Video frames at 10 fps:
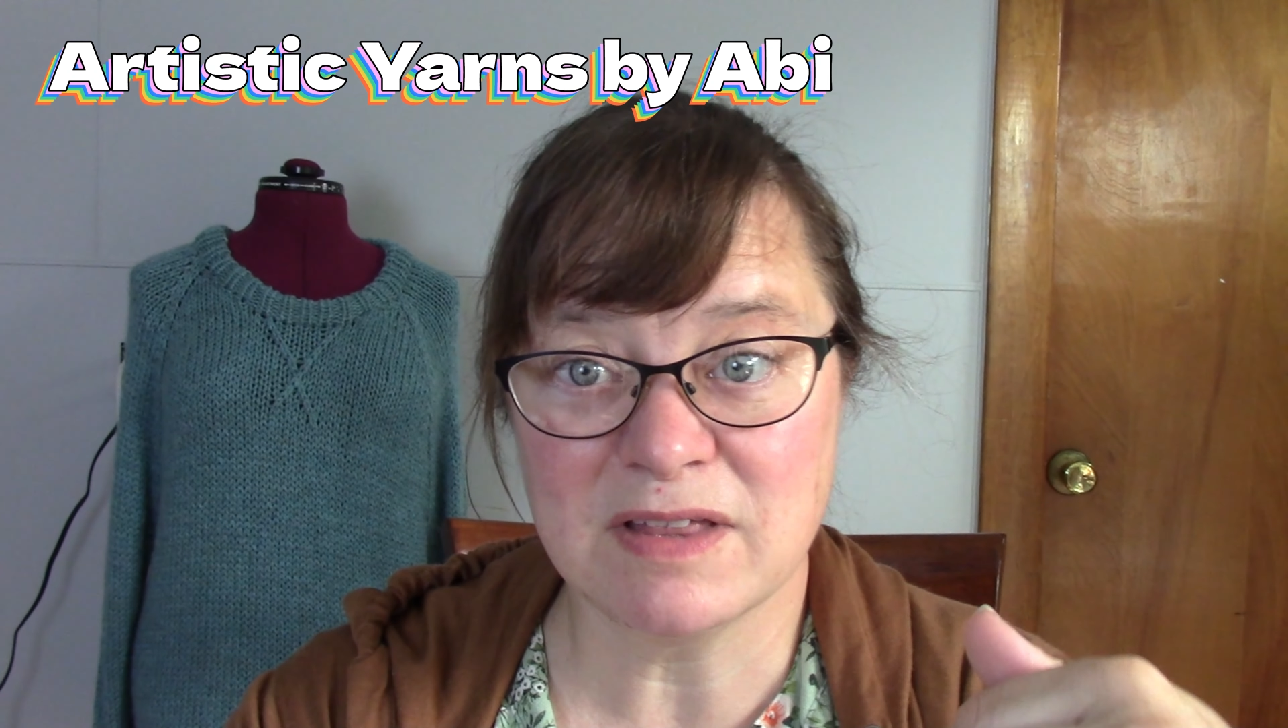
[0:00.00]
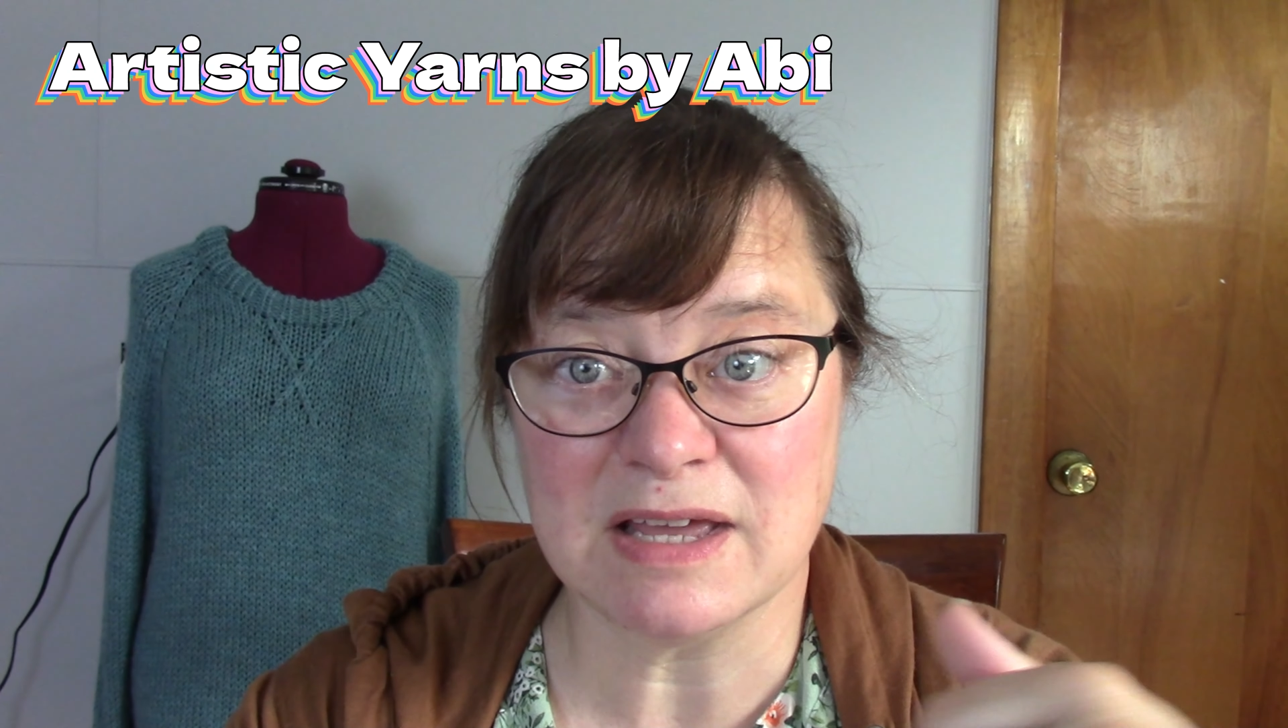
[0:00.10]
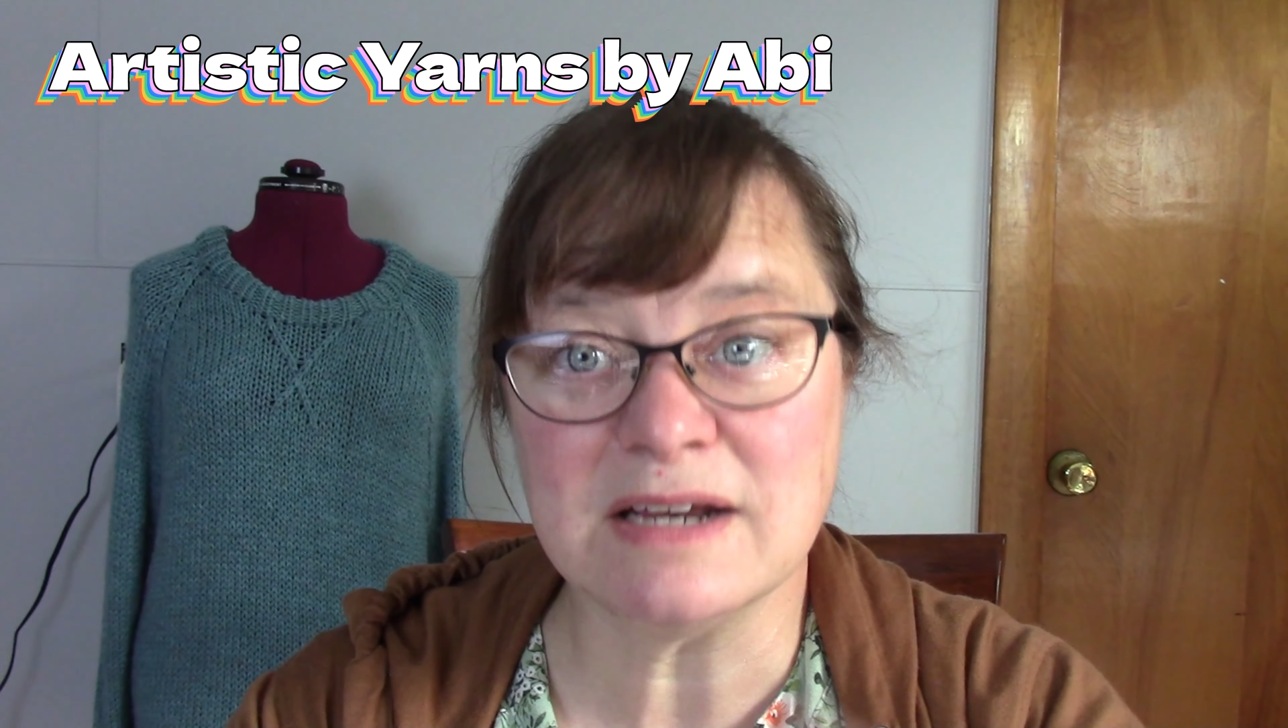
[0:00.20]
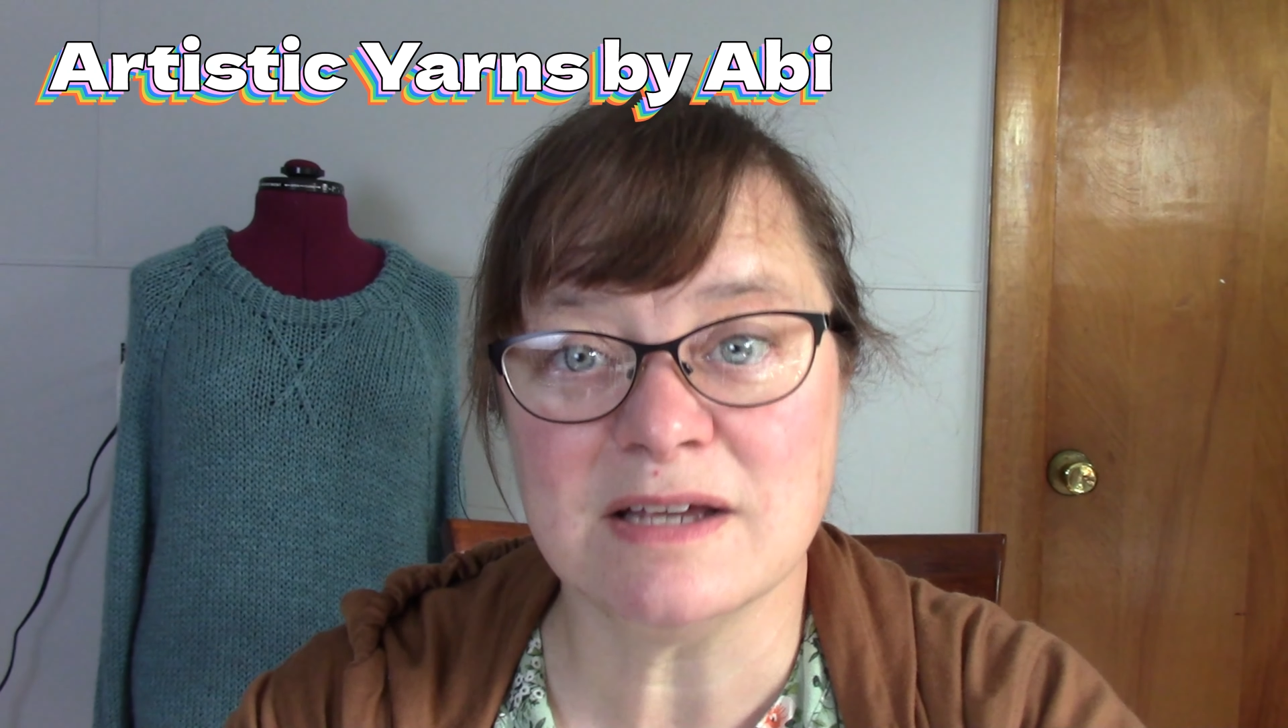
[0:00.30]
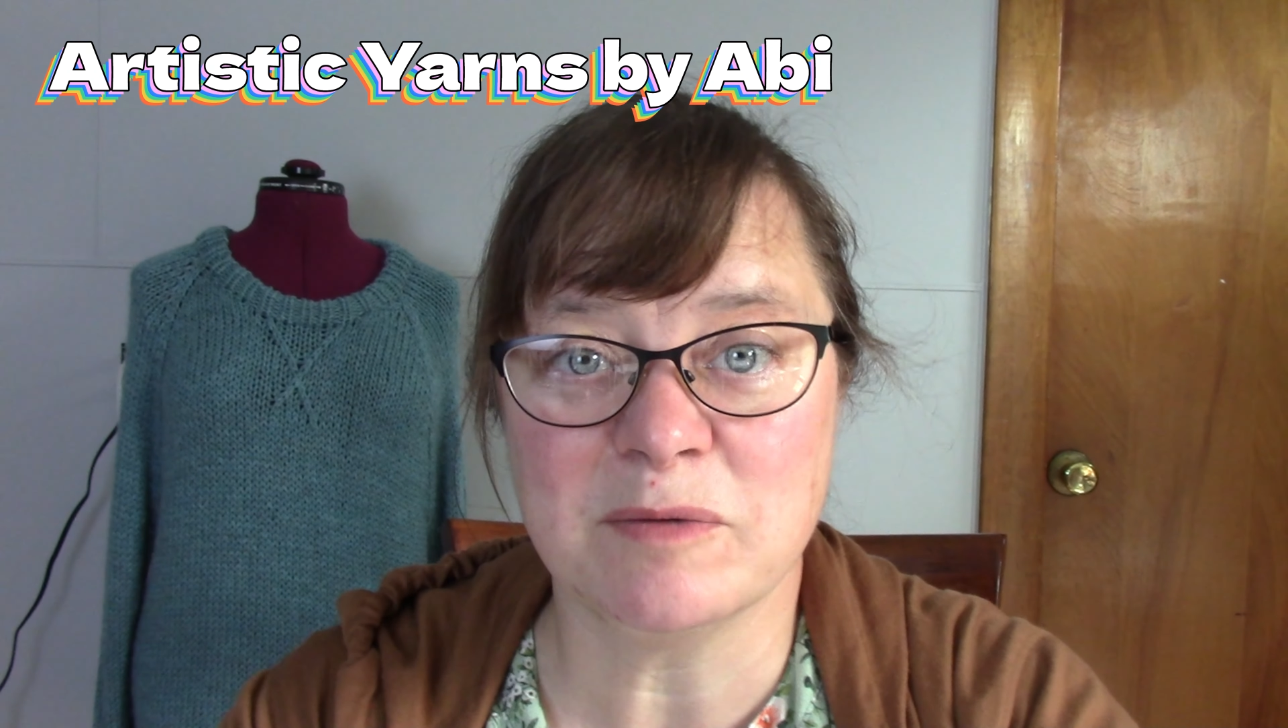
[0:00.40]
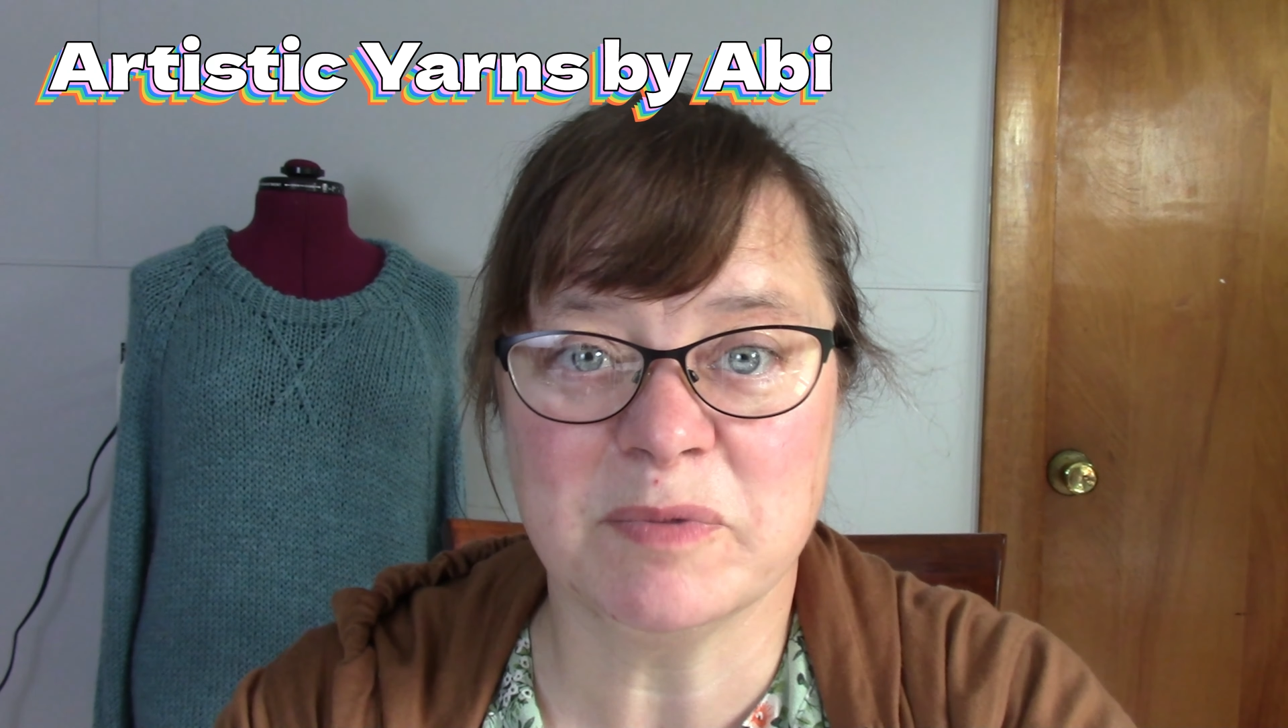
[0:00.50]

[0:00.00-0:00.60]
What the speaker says: link down